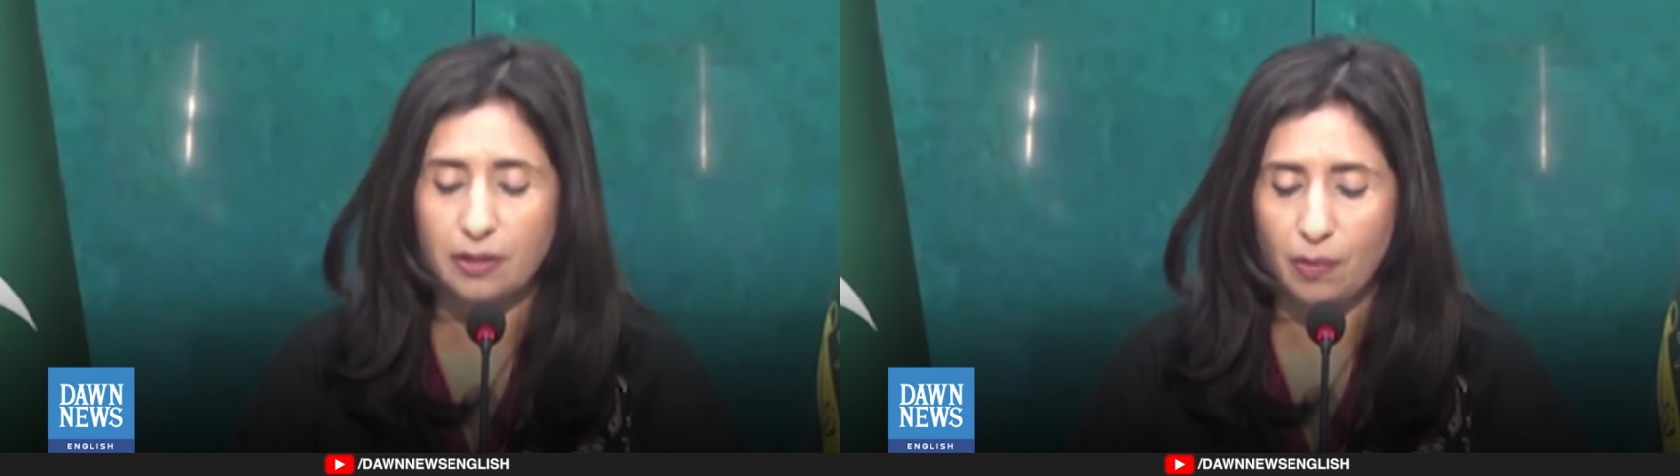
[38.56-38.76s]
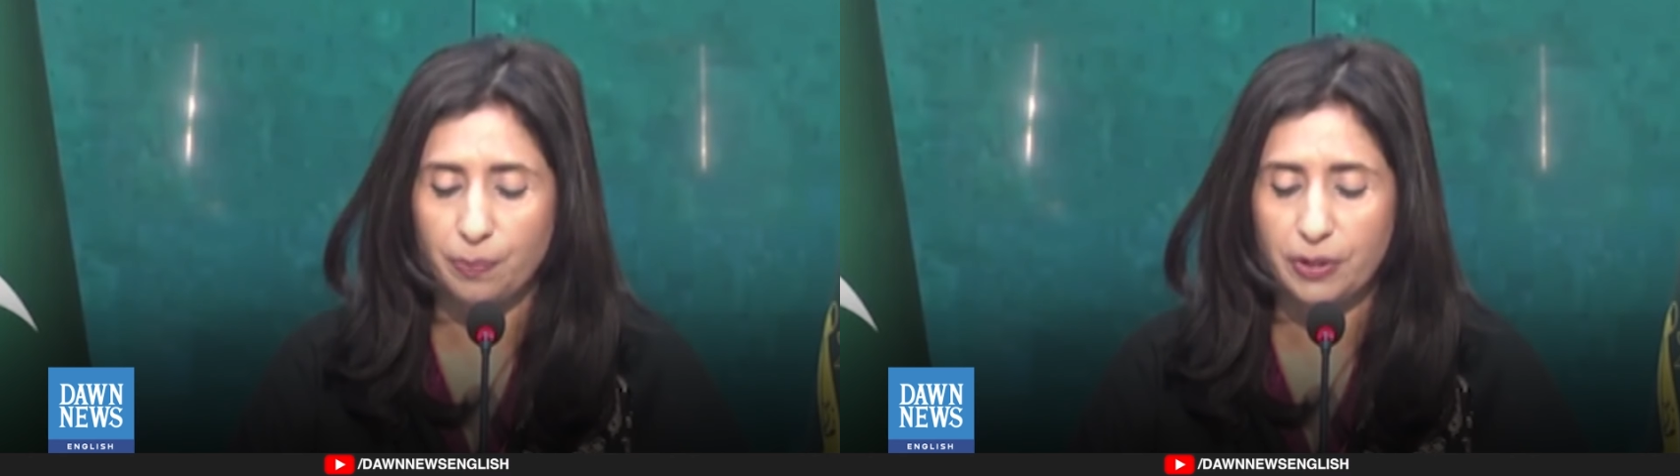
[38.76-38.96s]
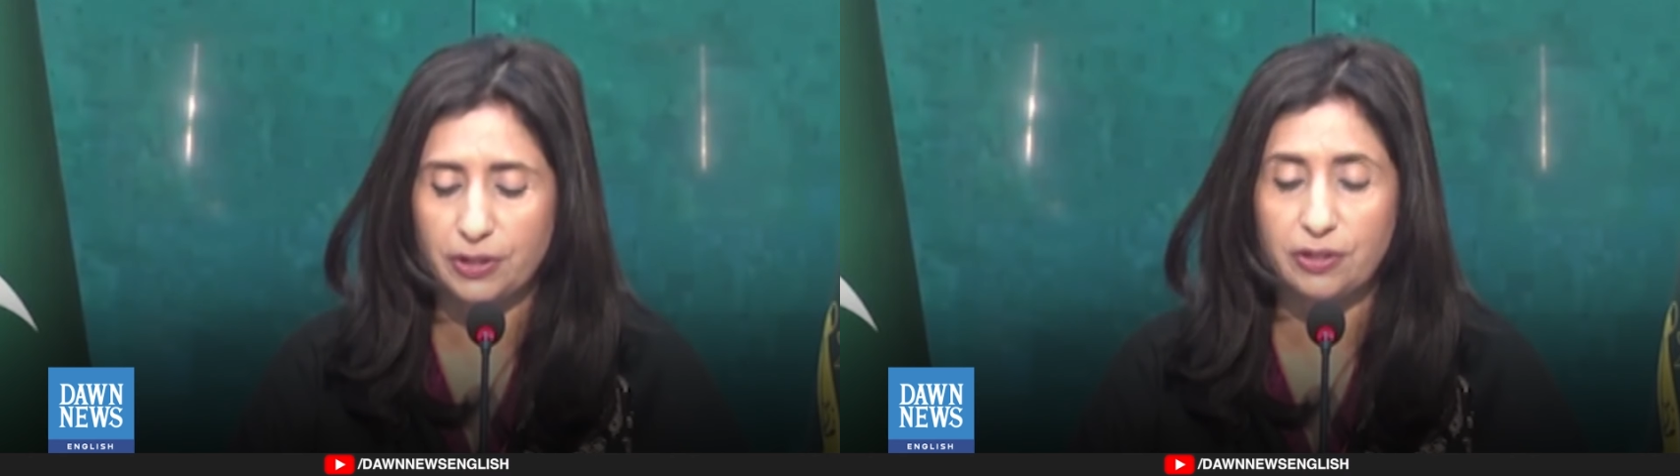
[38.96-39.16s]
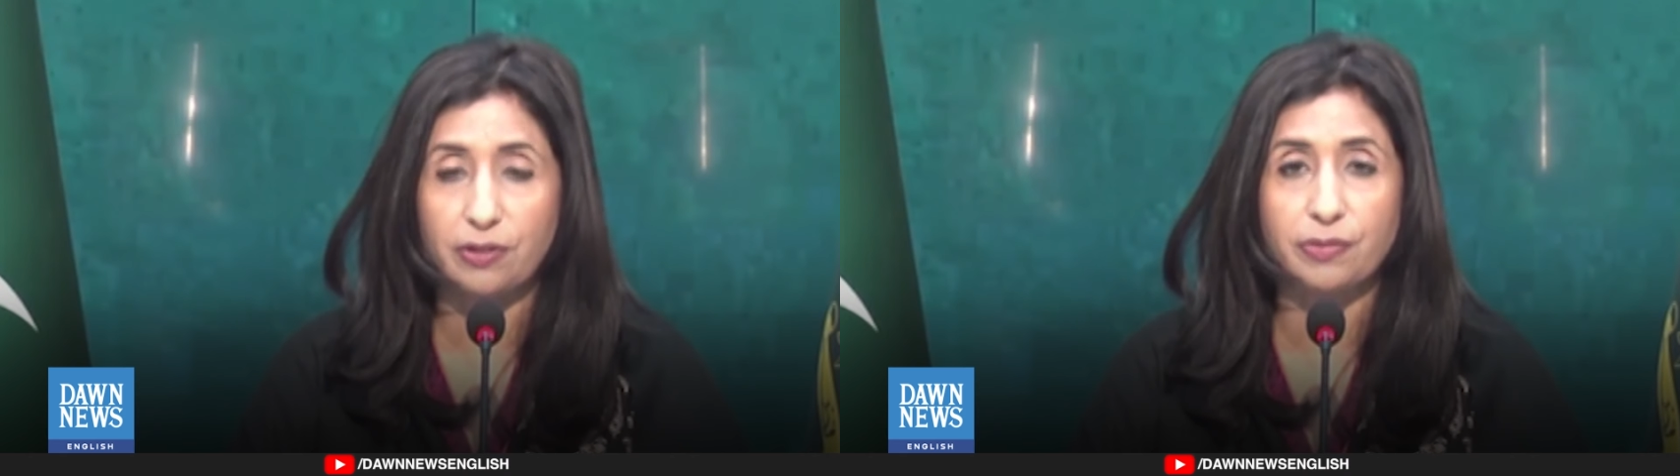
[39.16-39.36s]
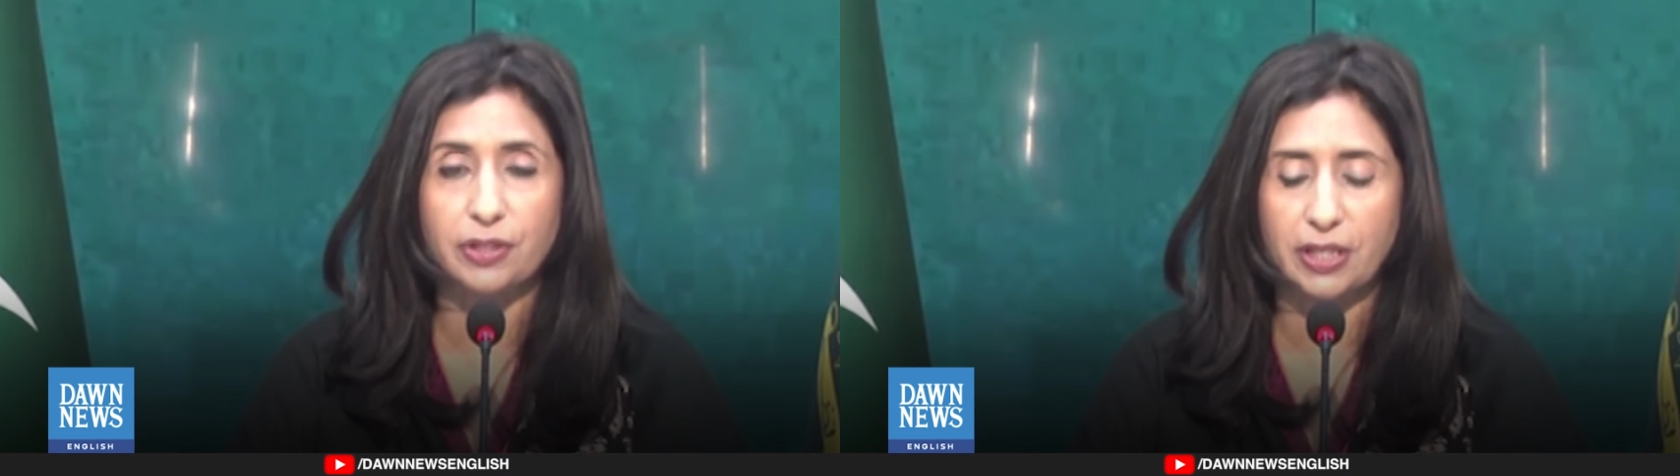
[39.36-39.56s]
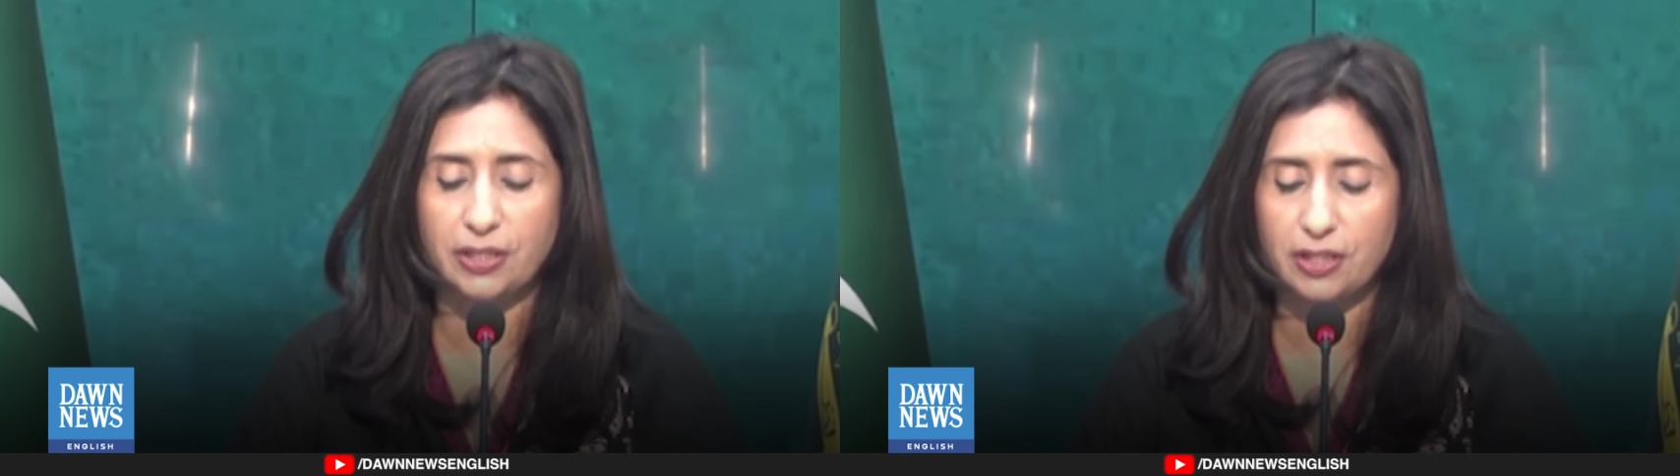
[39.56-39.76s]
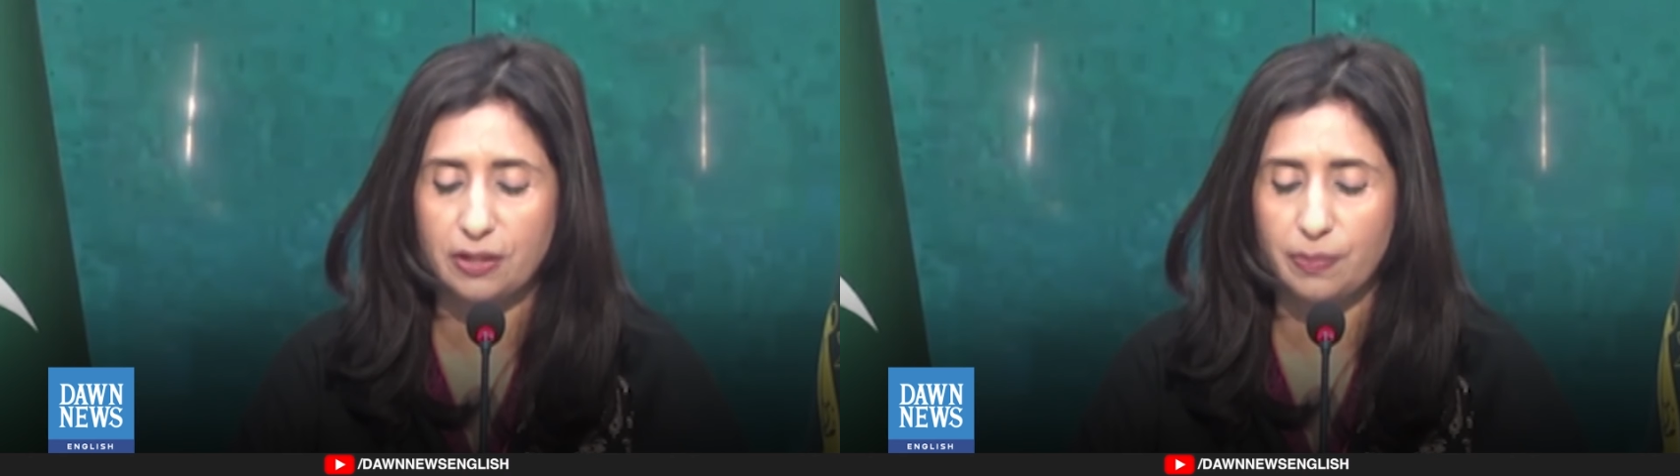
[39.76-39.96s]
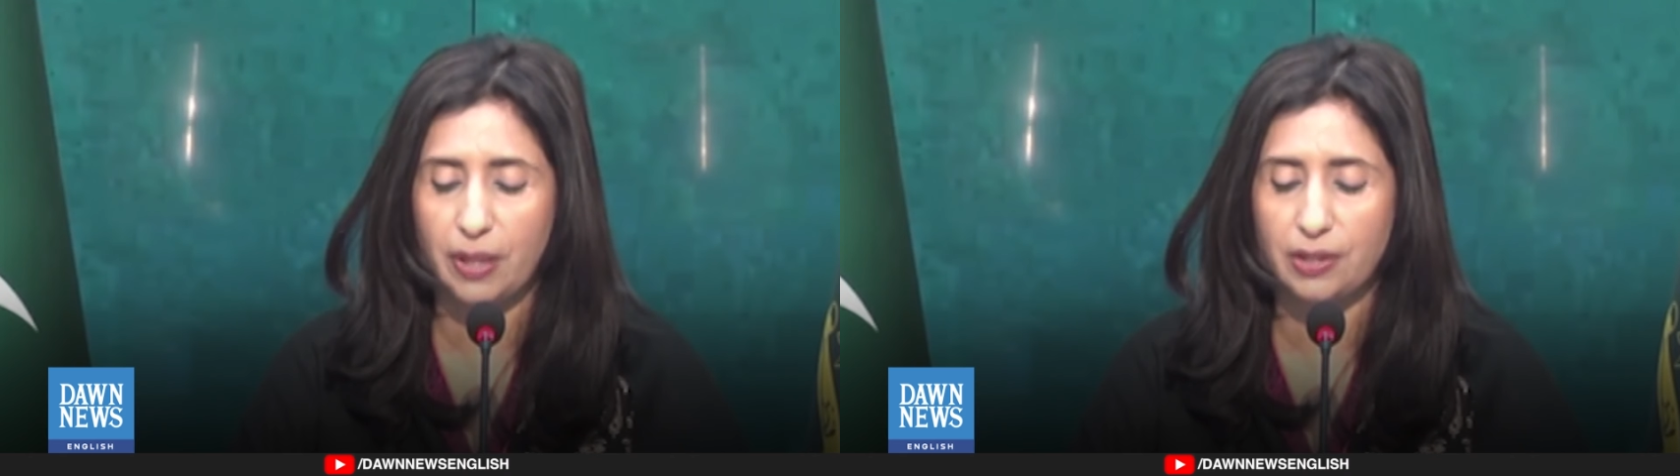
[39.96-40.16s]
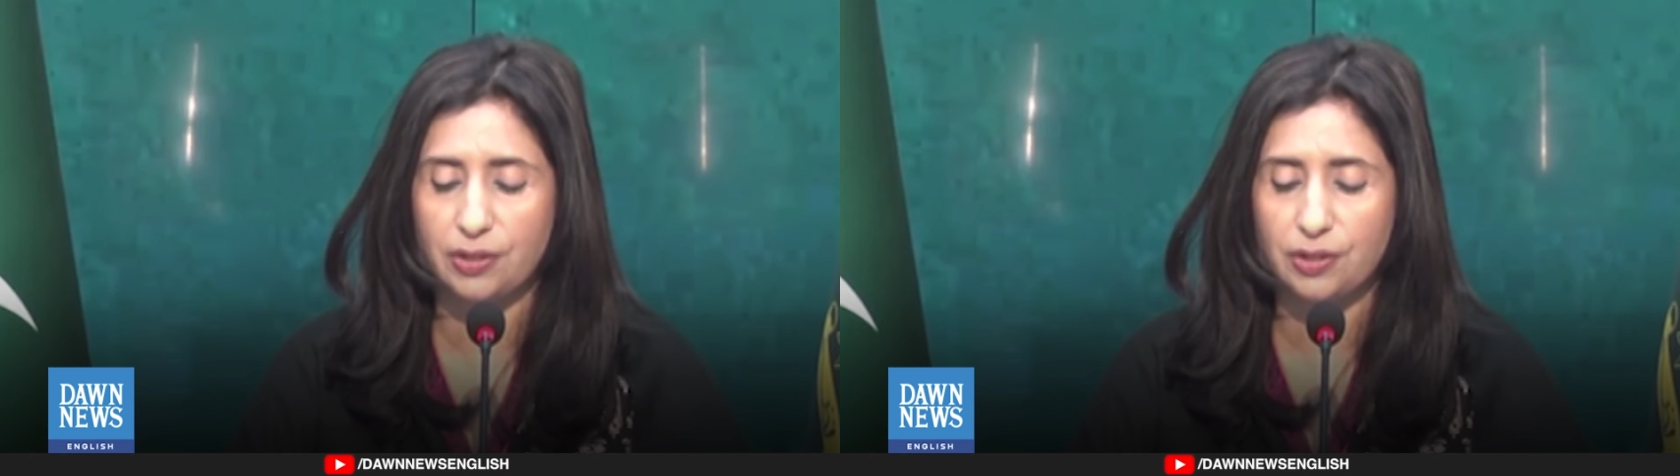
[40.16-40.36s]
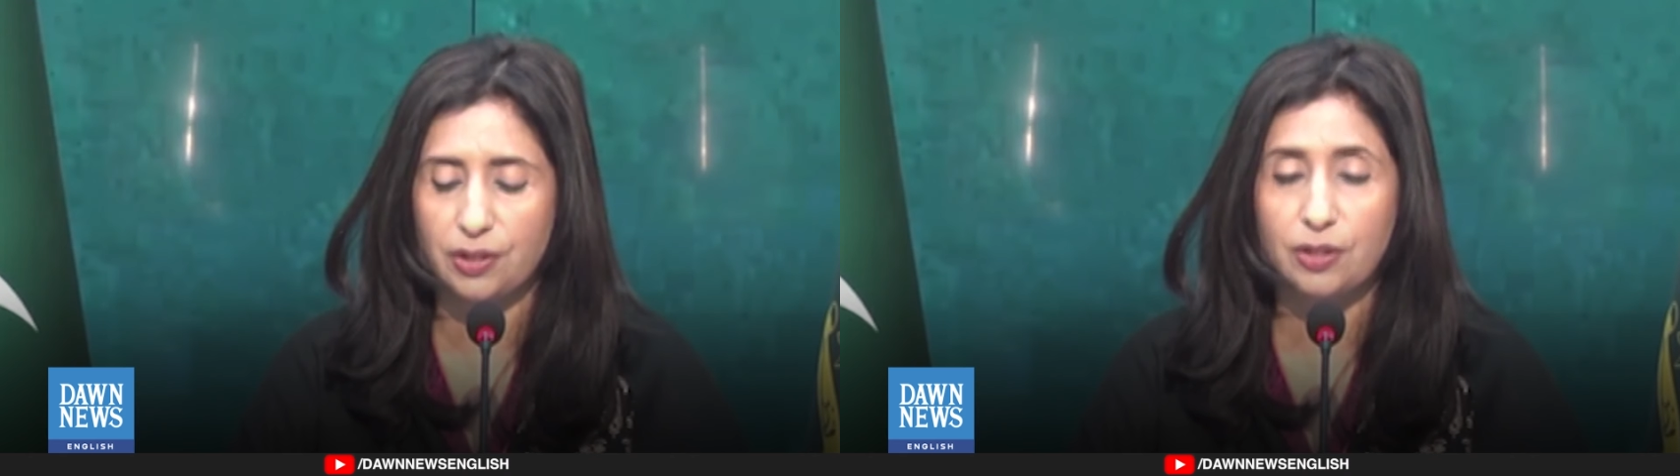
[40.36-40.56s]
The operation of the 18th
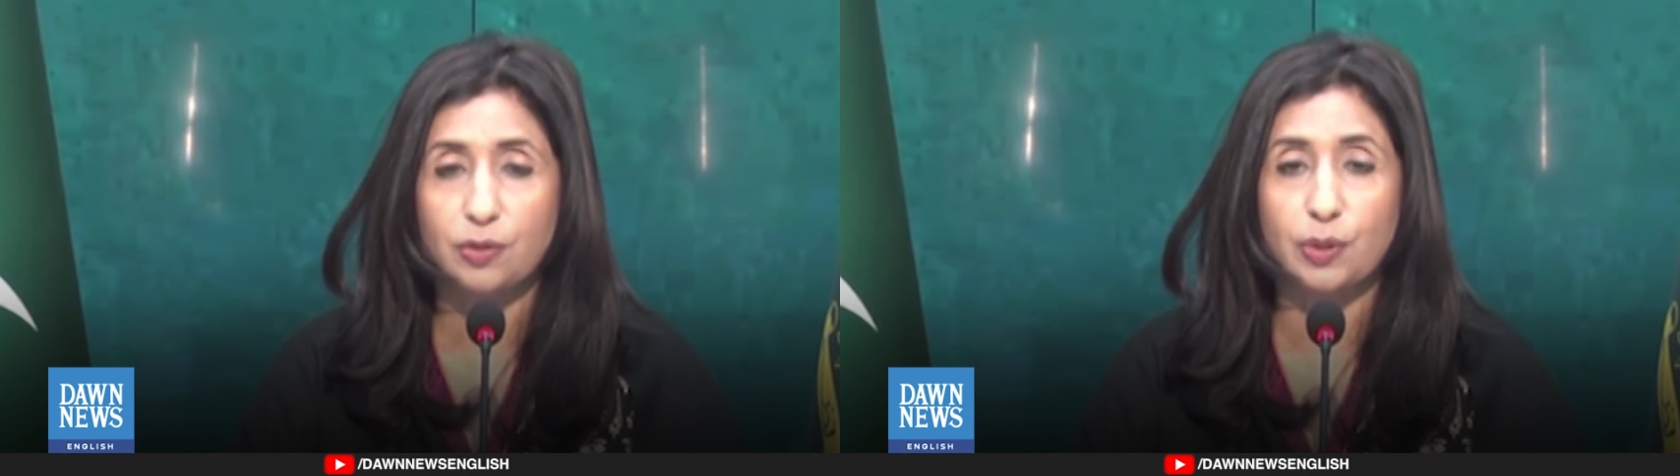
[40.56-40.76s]
March